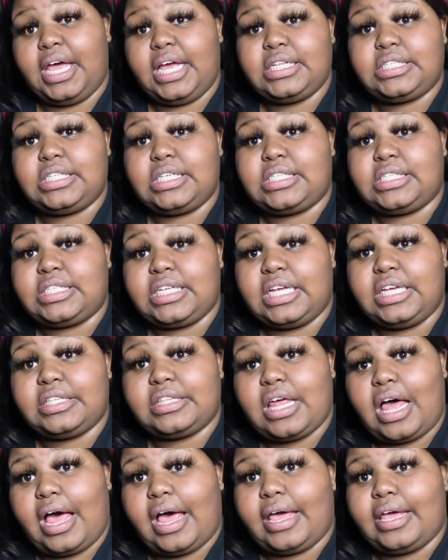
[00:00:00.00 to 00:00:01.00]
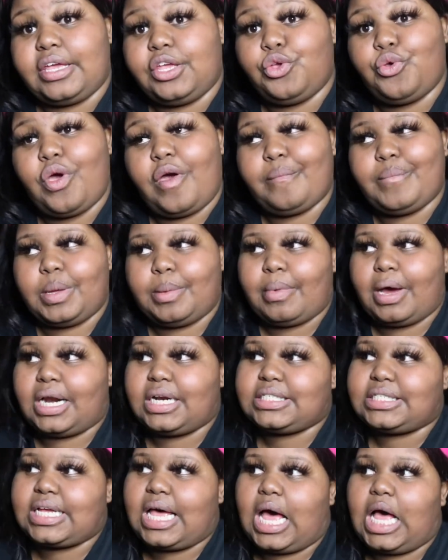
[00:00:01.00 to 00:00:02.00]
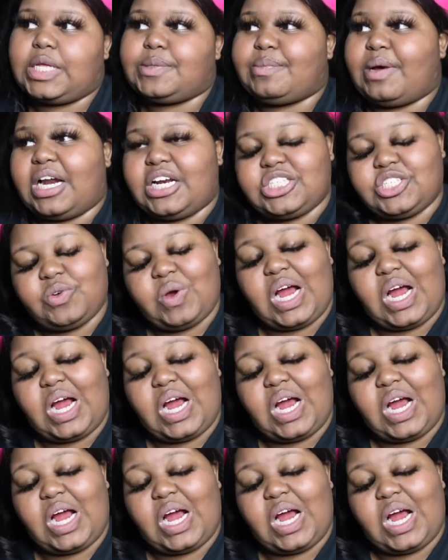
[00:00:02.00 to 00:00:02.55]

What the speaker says: And to see, like, you have been monetized